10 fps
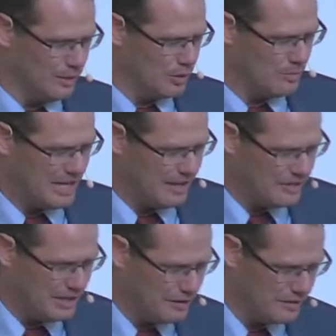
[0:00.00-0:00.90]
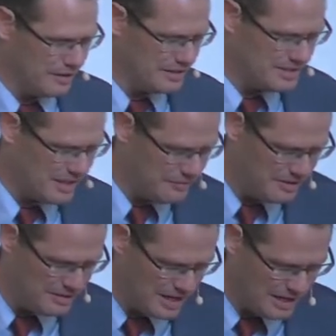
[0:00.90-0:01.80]
The Lord made heaven and earth on the
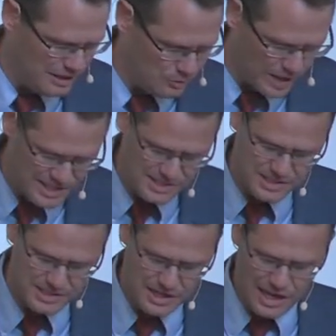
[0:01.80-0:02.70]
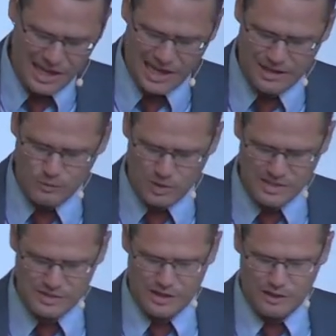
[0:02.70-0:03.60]
seventh day. He rested and
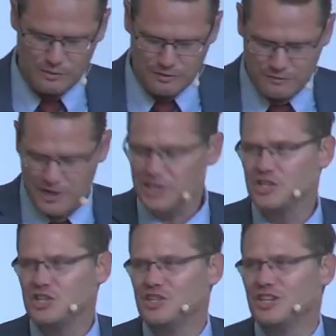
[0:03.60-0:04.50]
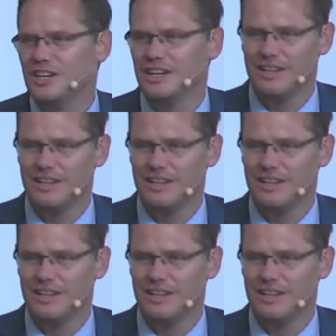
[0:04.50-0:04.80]
was refreshed.